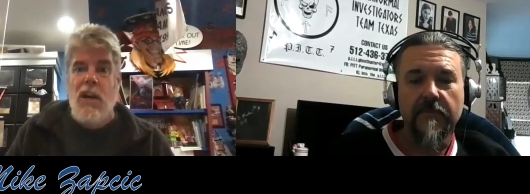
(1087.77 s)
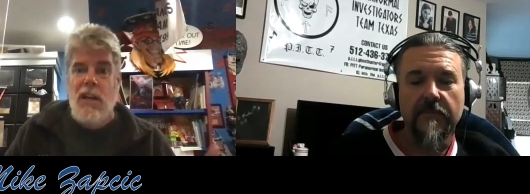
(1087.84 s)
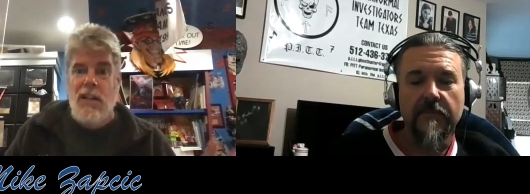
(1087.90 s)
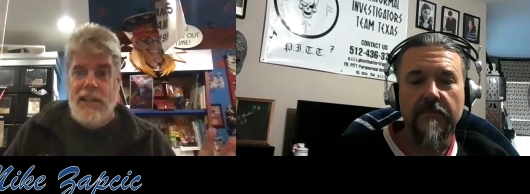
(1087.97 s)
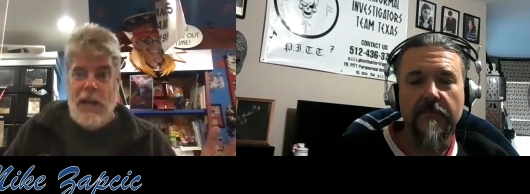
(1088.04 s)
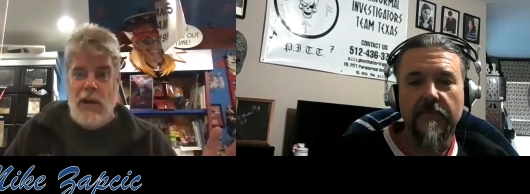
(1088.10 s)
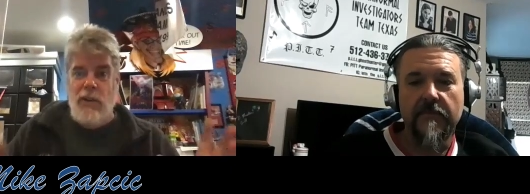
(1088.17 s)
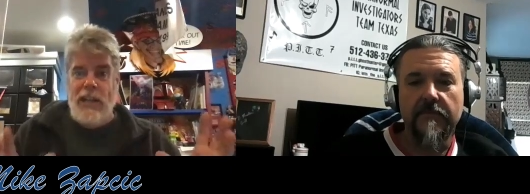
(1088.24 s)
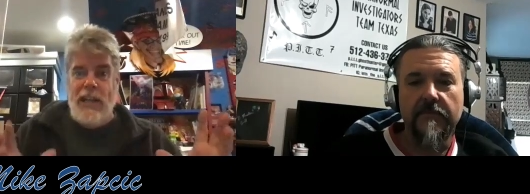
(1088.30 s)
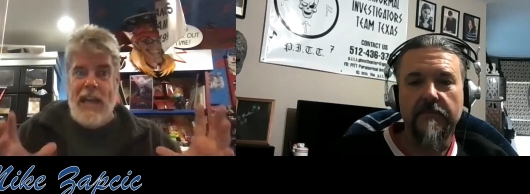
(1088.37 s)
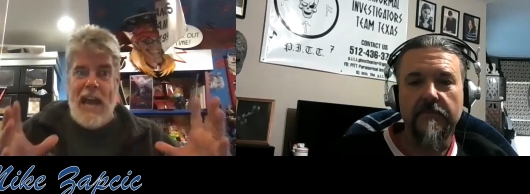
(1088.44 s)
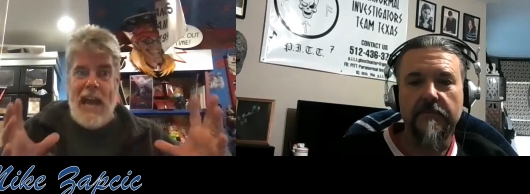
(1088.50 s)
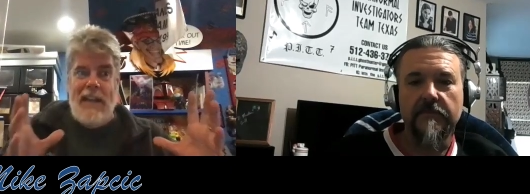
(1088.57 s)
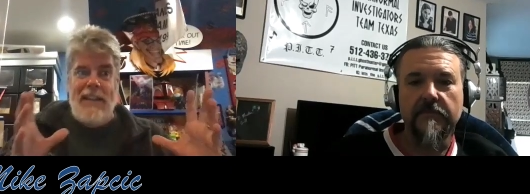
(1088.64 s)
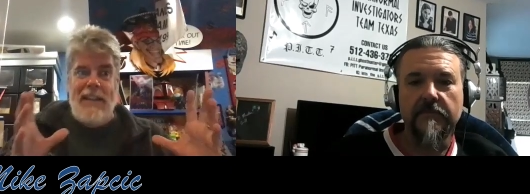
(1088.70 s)
Speaker 1: they only
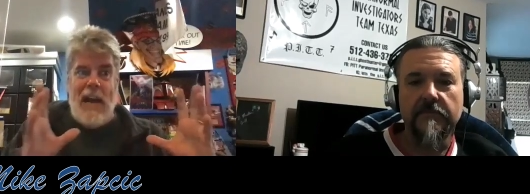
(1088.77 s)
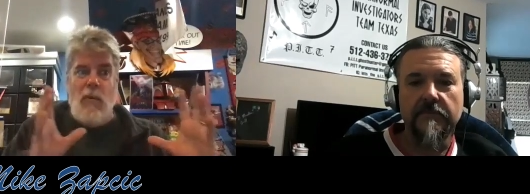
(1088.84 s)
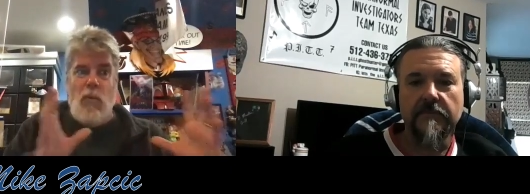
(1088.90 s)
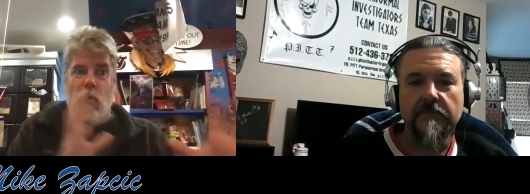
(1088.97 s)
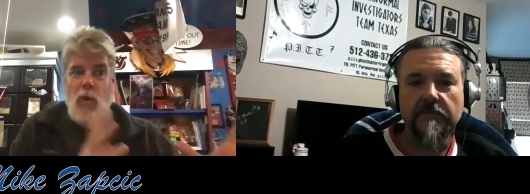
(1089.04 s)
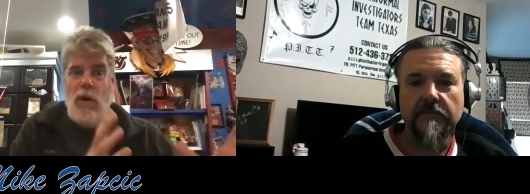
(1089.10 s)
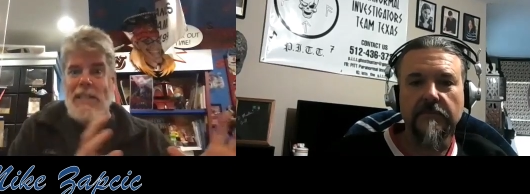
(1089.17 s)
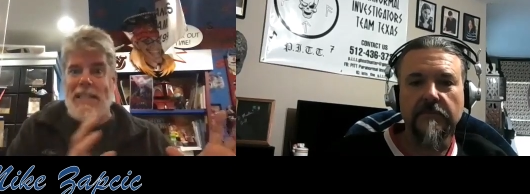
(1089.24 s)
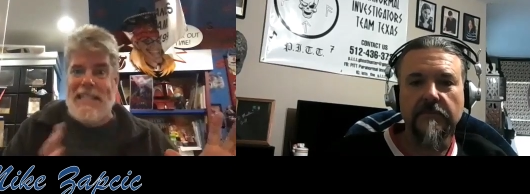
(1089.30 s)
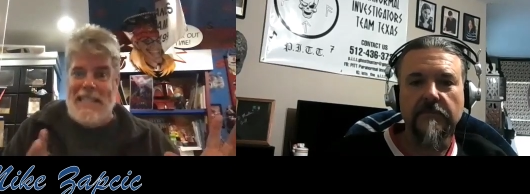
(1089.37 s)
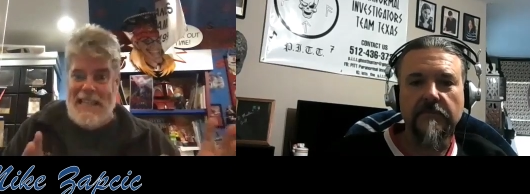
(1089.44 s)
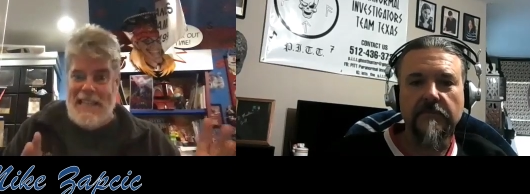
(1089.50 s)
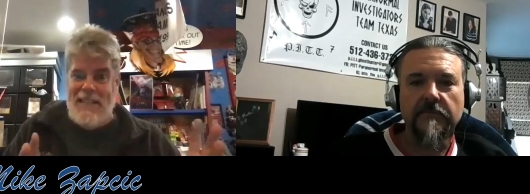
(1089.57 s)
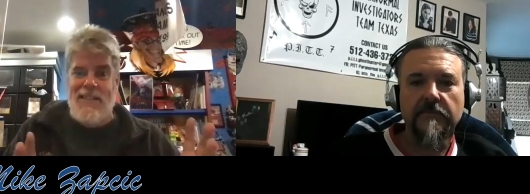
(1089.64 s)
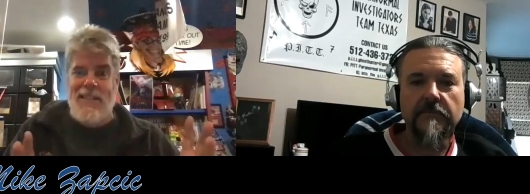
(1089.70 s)
had that one
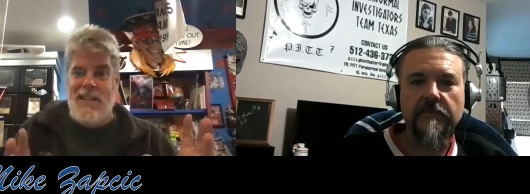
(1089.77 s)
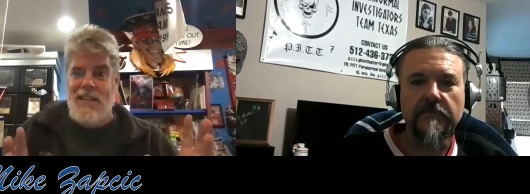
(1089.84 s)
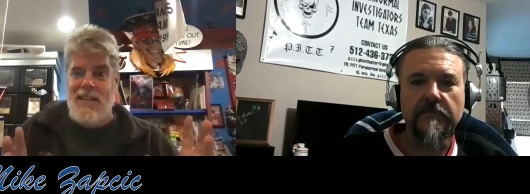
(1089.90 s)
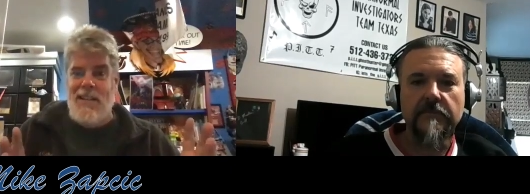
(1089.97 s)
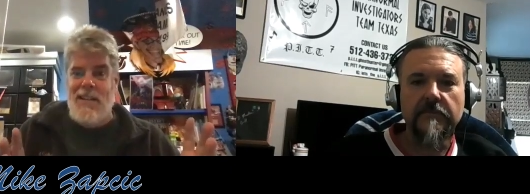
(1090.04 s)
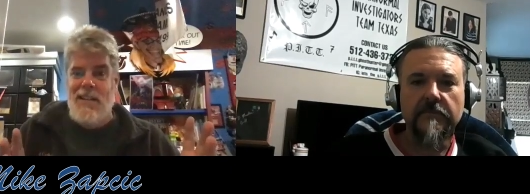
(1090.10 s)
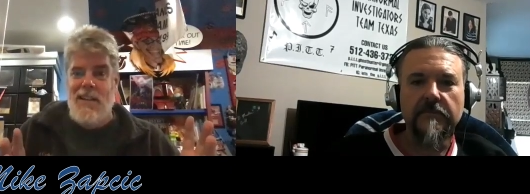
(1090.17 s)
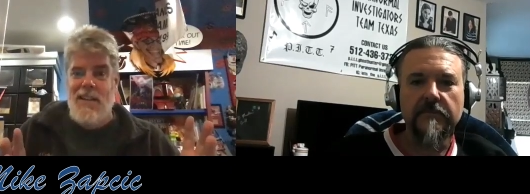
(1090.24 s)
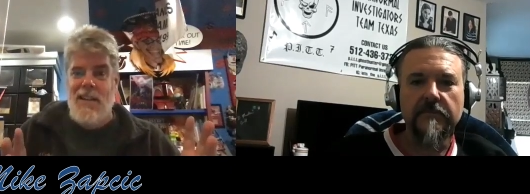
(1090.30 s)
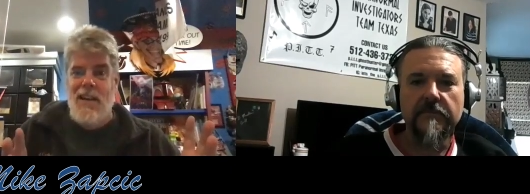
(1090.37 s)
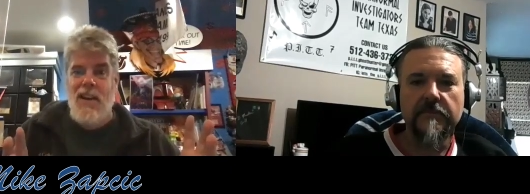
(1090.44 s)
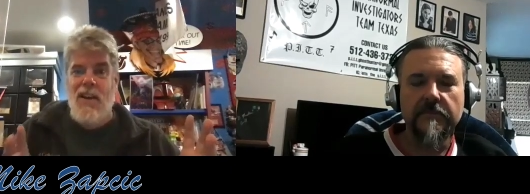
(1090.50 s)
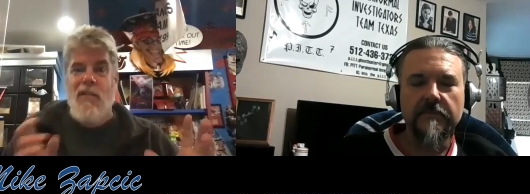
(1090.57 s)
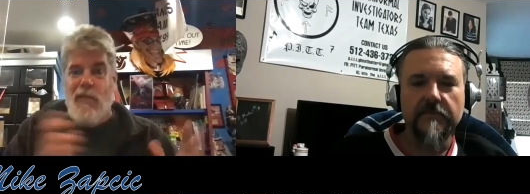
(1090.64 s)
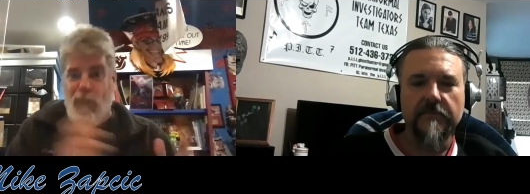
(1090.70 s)
season
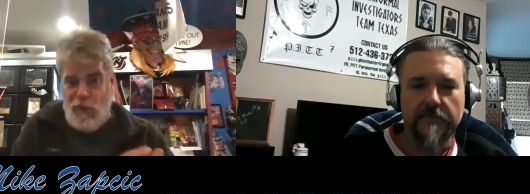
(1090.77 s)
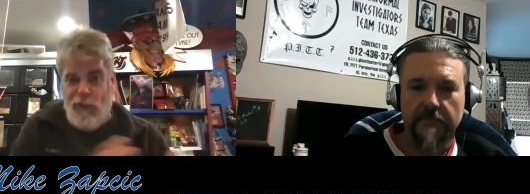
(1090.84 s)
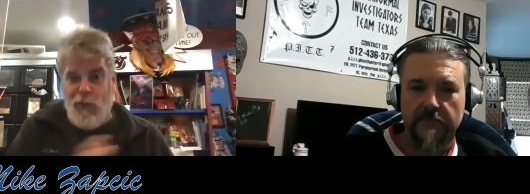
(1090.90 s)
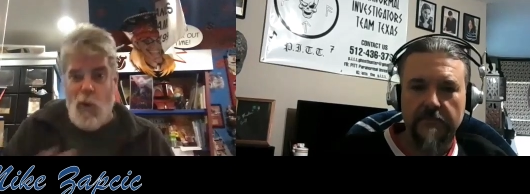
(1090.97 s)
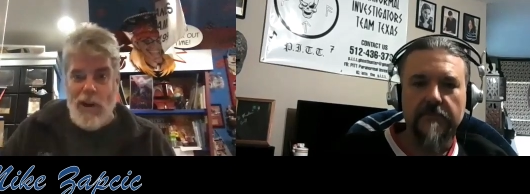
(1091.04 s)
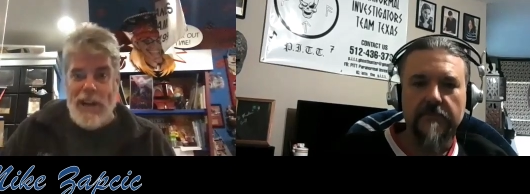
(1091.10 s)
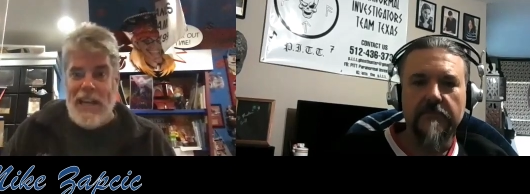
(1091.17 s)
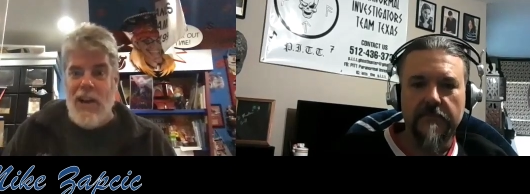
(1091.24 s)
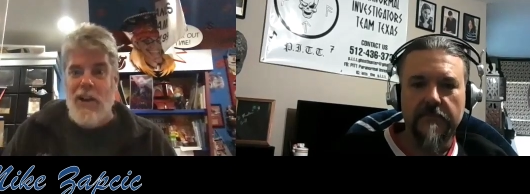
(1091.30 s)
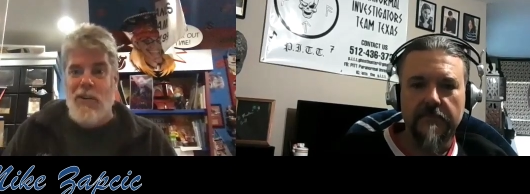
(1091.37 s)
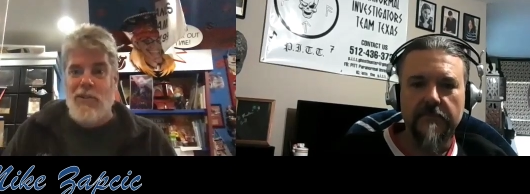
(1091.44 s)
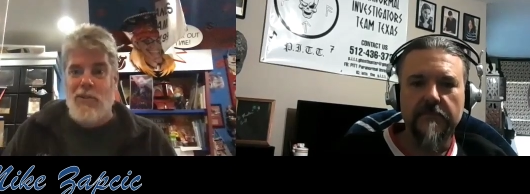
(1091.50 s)
for 4 years.